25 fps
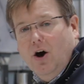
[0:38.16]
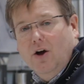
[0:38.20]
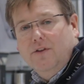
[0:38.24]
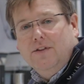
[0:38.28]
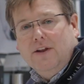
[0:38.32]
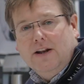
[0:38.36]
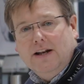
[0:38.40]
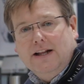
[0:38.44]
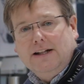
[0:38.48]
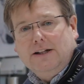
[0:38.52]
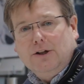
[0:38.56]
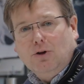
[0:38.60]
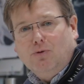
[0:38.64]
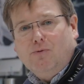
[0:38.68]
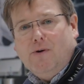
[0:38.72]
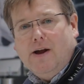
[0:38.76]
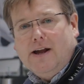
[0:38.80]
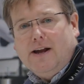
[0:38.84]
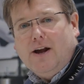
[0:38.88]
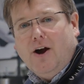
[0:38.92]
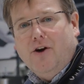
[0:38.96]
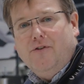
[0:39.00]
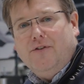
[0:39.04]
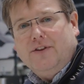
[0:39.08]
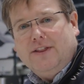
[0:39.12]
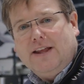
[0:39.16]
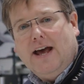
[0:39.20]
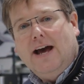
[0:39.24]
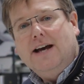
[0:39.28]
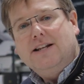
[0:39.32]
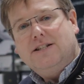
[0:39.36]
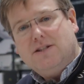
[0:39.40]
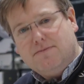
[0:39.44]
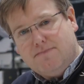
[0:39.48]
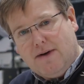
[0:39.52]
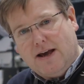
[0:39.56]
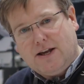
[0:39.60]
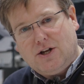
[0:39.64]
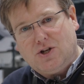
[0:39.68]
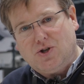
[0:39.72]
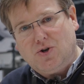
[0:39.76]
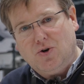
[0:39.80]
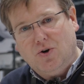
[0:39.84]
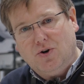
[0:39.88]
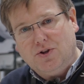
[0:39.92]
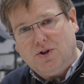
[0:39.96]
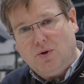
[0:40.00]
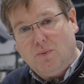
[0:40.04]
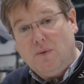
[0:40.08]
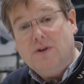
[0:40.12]
on the little rig over there to make
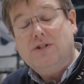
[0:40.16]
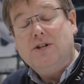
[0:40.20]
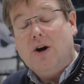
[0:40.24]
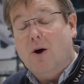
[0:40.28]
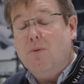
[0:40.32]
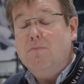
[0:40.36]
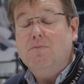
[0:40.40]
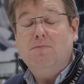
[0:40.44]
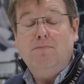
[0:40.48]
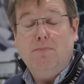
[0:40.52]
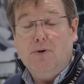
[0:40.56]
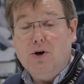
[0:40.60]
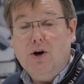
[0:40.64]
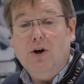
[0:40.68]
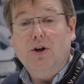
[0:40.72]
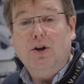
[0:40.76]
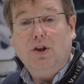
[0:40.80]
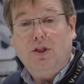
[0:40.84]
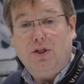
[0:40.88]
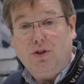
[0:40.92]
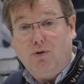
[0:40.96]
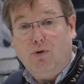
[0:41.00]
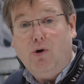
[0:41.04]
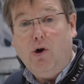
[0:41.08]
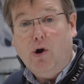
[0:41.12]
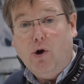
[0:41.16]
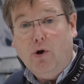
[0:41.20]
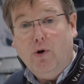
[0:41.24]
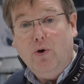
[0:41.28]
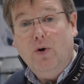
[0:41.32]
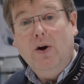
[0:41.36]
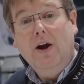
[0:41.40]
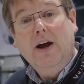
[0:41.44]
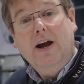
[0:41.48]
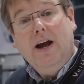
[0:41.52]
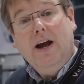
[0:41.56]
sure that we don't burn through